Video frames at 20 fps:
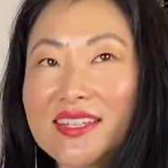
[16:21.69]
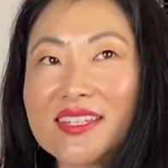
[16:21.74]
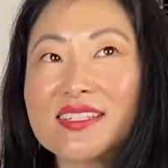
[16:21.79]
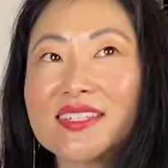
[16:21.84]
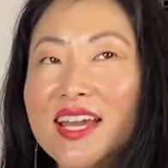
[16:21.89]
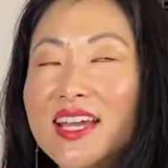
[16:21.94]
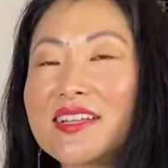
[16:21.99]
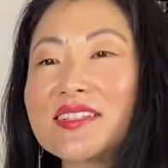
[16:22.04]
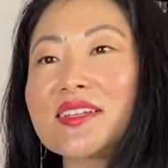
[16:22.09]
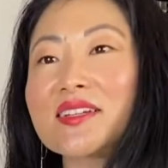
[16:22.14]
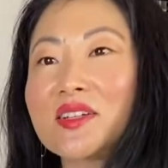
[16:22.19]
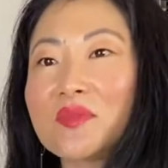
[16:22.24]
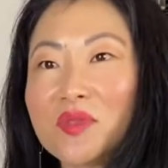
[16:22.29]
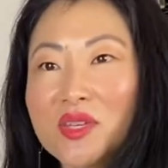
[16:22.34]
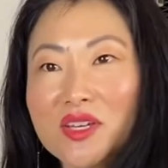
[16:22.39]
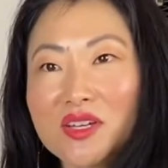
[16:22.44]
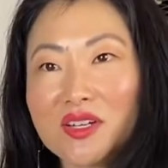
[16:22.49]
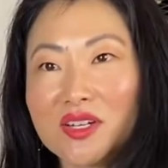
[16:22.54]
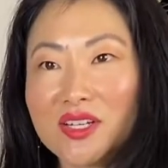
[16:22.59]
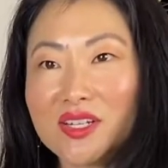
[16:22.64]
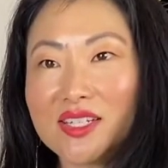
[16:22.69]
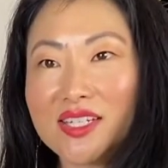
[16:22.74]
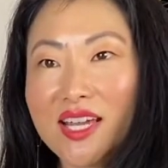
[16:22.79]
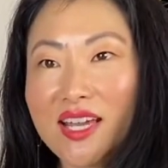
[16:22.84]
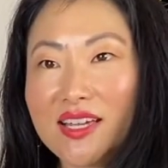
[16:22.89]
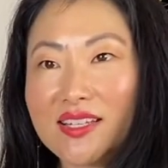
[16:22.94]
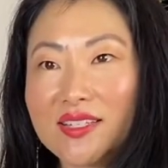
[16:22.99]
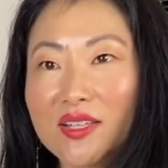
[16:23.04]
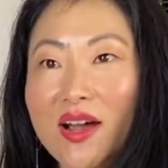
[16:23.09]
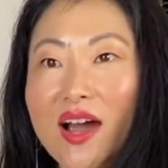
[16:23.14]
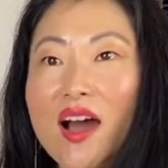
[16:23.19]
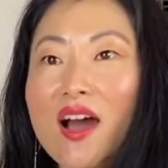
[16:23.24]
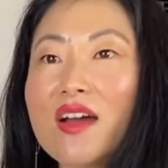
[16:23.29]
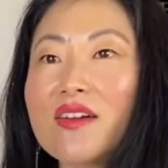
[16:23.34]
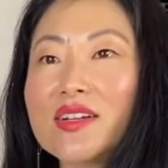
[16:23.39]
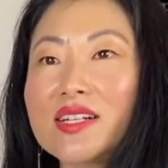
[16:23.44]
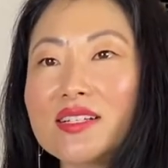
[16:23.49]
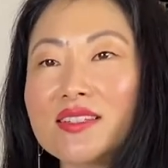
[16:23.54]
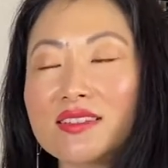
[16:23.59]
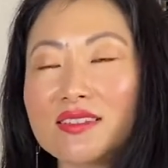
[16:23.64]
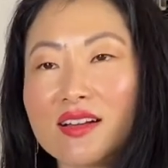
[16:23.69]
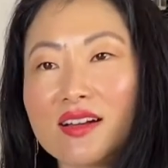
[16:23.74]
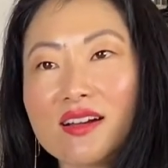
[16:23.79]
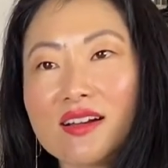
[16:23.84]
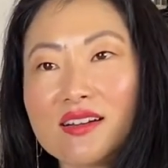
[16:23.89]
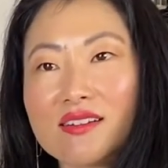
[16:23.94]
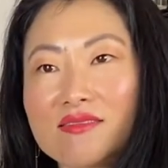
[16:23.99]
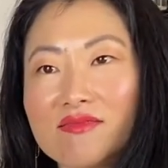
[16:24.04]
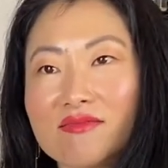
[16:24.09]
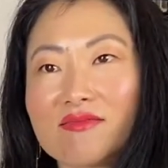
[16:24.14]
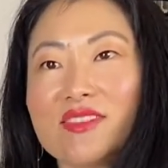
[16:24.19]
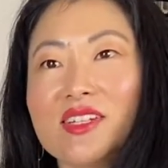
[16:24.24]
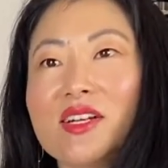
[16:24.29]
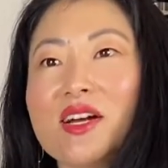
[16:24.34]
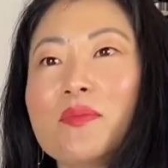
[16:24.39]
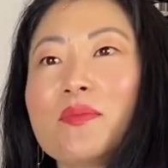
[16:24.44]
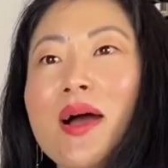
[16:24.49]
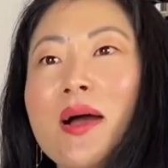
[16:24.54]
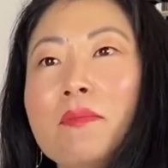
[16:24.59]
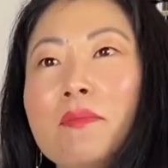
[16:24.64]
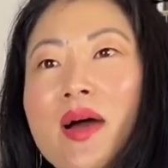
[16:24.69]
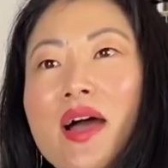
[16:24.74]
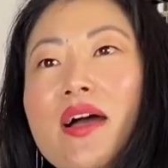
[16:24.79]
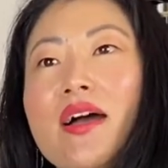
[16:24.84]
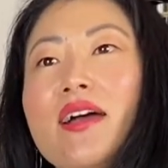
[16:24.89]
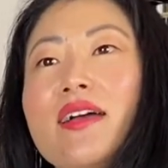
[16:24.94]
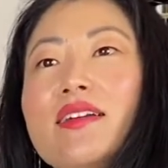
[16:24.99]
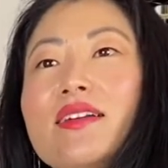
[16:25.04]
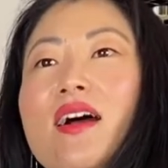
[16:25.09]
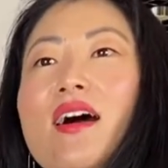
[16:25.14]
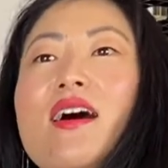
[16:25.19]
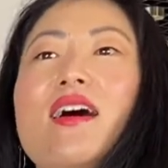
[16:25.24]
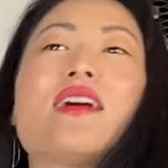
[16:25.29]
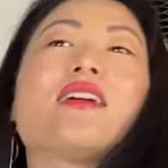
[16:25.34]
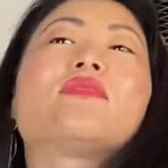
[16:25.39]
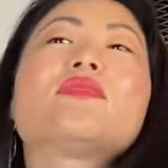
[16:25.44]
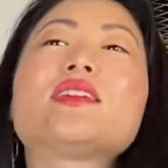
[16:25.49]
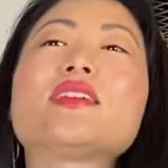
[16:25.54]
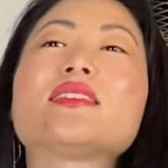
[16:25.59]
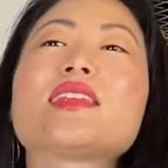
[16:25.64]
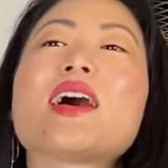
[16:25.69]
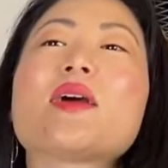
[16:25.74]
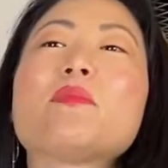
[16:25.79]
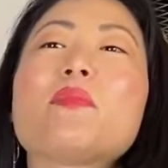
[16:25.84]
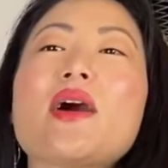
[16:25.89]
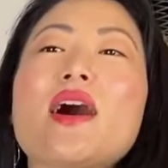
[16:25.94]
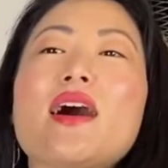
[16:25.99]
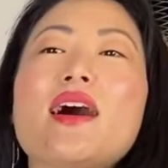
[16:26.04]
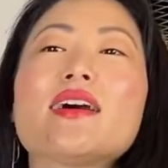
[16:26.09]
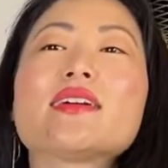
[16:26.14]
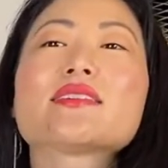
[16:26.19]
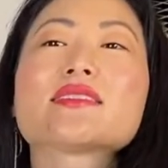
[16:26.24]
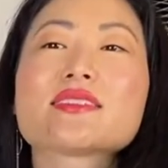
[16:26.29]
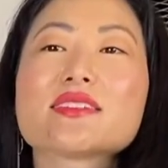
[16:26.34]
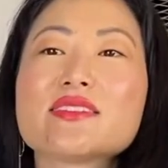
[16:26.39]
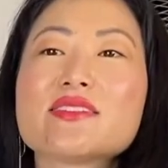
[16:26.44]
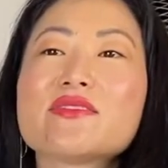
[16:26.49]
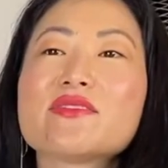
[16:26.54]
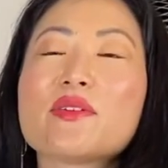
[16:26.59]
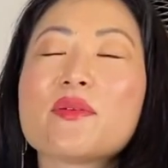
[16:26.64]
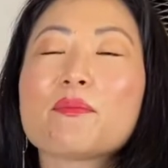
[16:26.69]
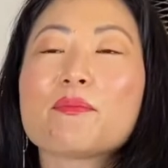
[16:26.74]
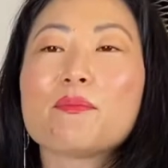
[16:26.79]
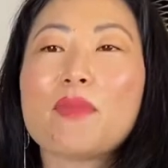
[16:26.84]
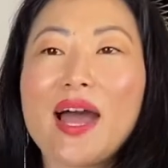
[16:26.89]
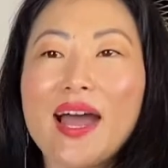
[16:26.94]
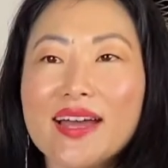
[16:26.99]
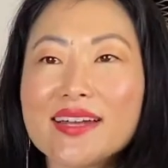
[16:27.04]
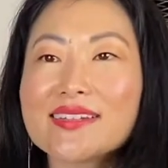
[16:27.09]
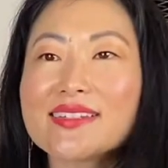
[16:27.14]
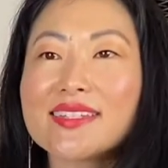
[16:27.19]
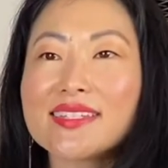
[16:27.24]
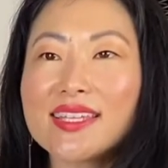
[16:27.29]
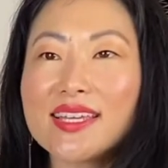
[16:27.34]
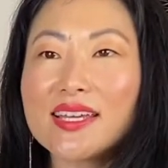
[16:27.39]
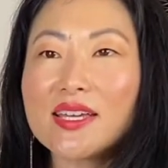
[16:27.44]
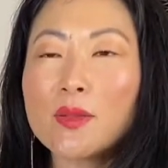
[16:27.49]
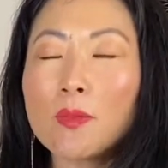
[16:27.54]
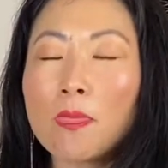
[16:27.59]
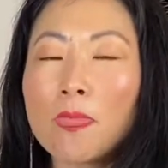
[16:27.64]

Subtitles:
Today is gonna be a good day. So I already start, my mind off in that positive mindset.